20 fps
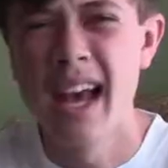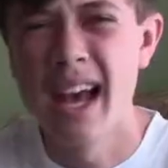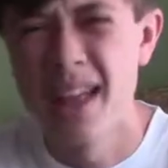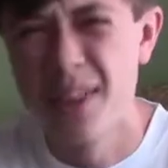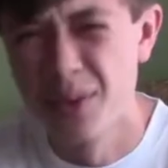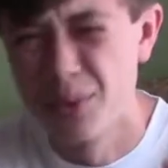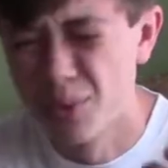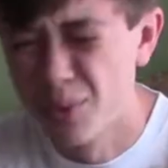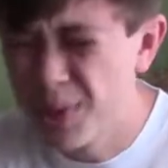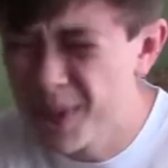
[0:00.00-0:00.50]

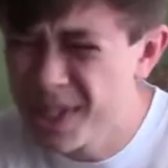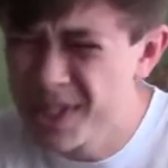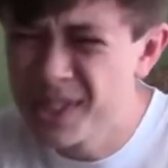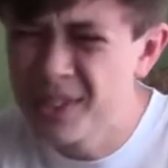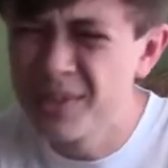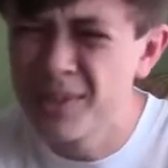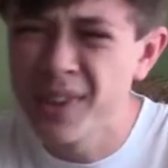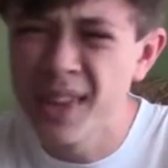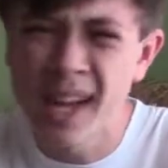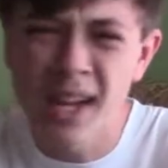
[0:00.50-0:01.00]
And the
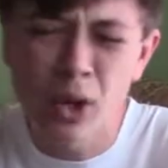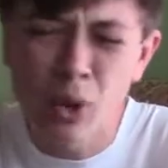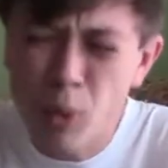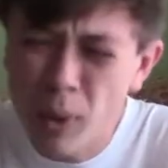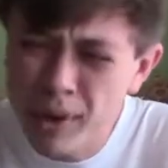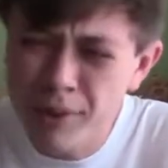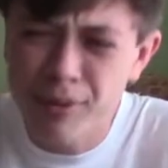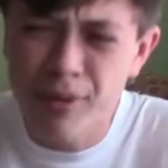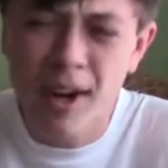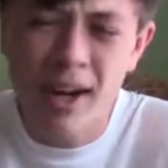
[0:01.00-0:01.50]
reason for that,
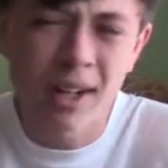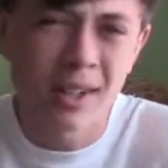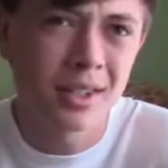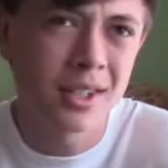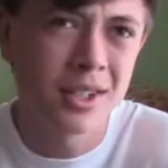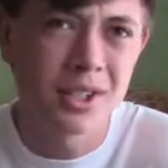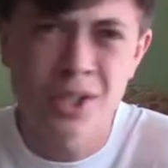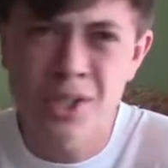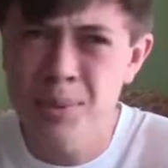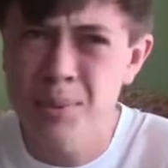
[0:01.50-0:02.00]
quite
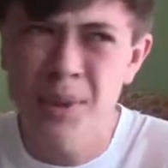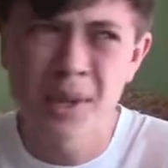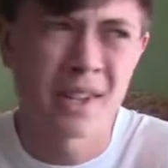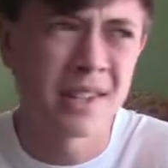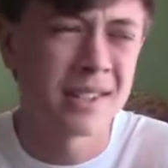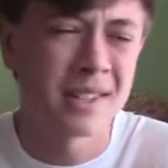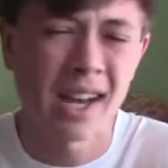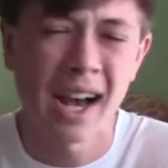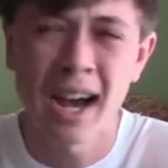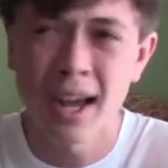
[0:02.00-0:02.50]
frankly, is just
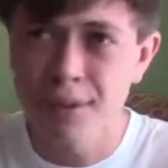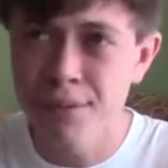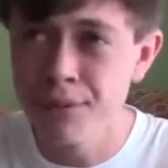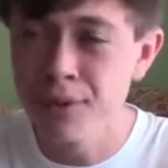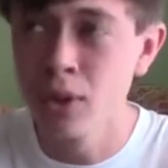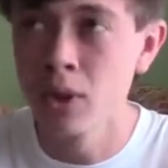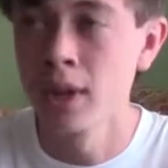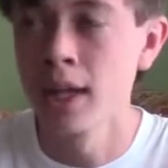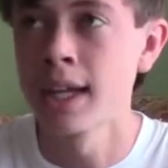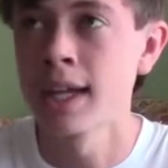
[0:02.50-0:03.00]
because I
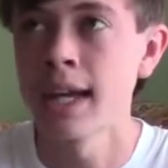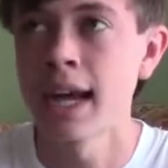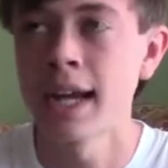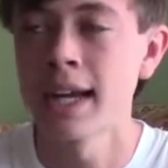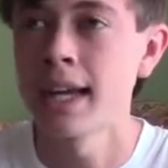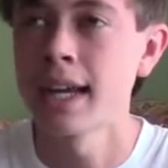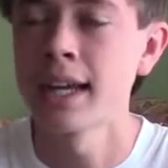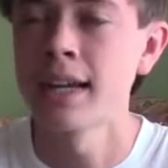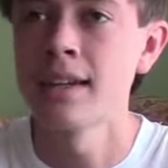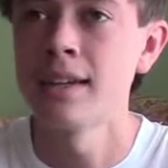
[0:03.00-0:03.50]
feel like I
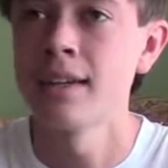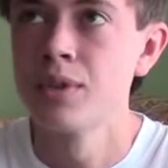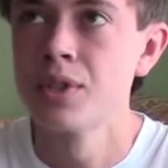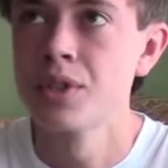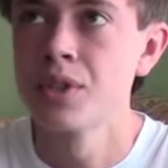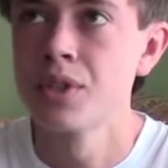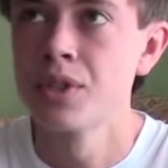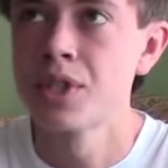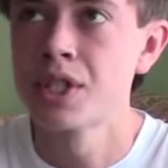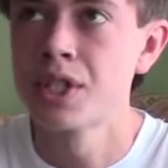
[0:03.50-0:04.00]
can't
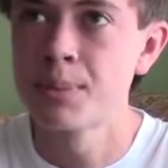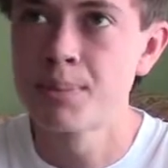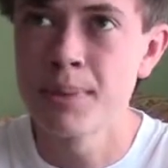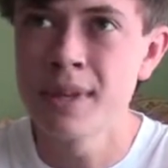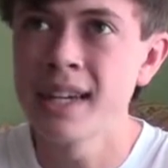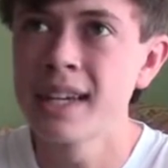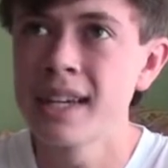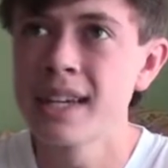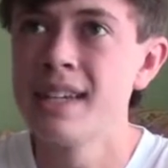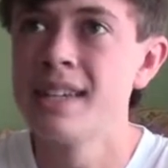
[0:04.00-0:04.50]

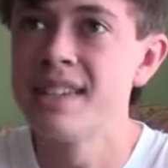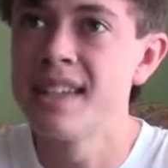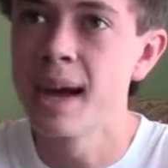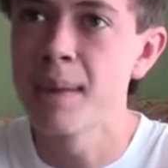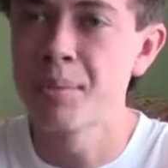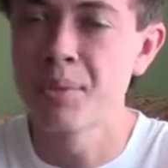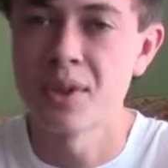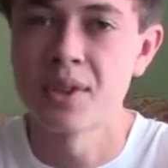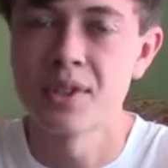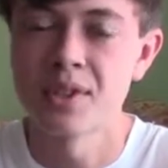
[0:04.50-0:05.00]
speak in
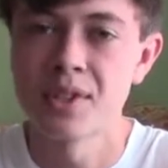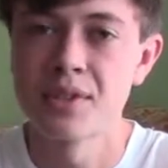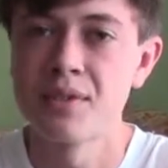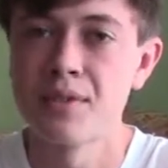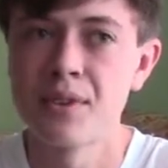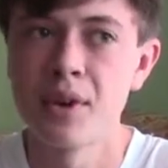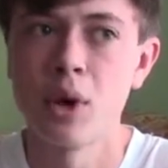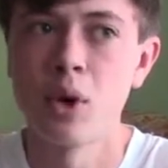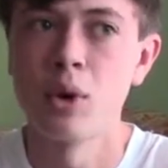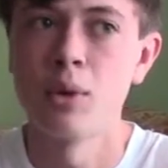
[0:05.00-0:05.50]
depth on this
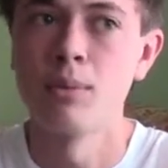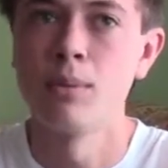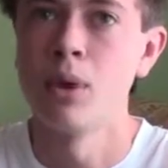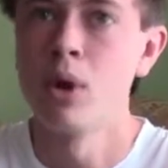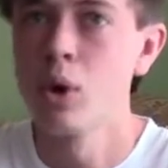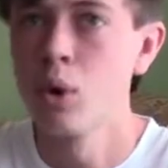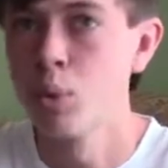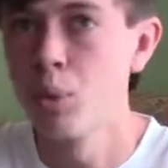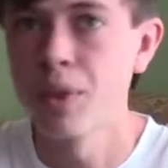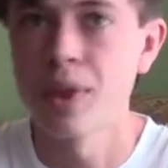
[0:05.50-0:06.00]
film
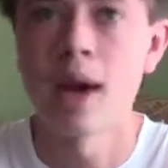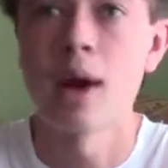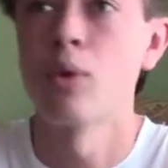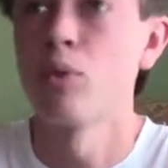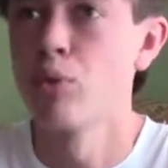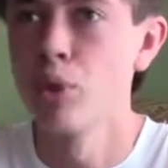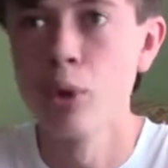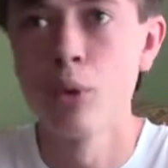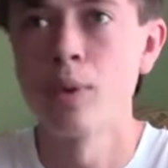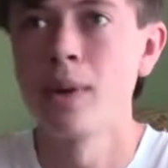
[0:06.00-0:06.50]

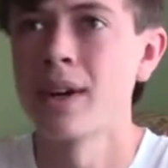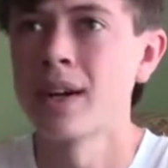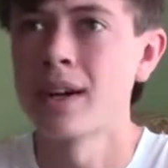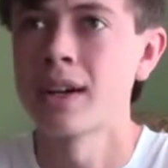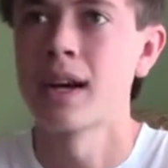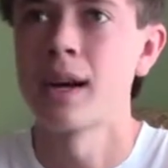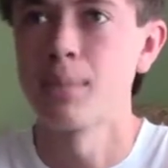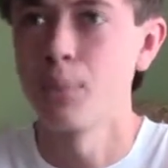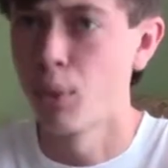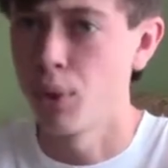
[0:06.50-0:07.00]
without ruining a
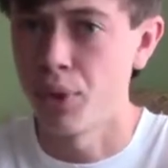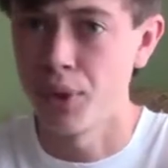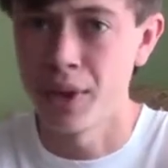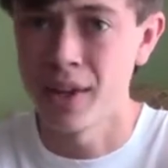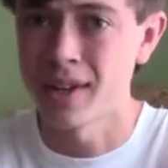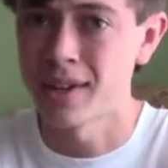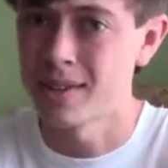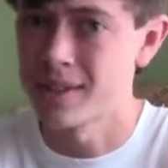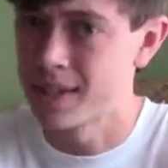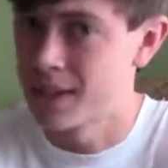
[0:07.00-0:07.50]
couple
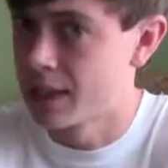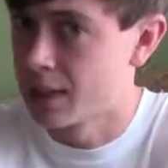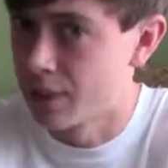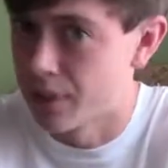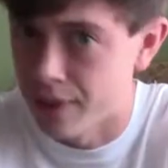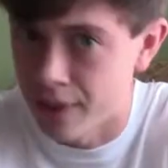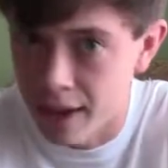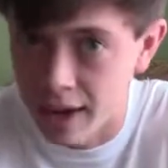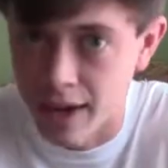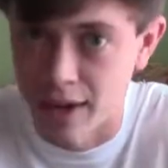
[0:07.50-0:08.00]
things here
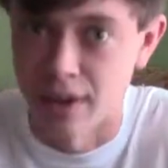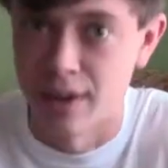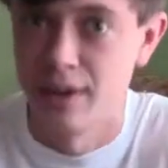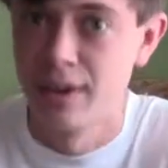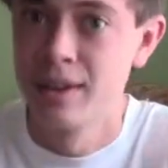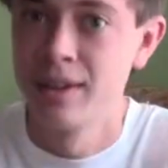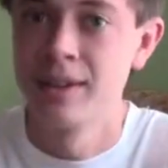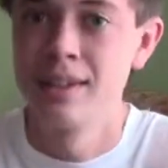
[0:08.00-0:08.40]
and there.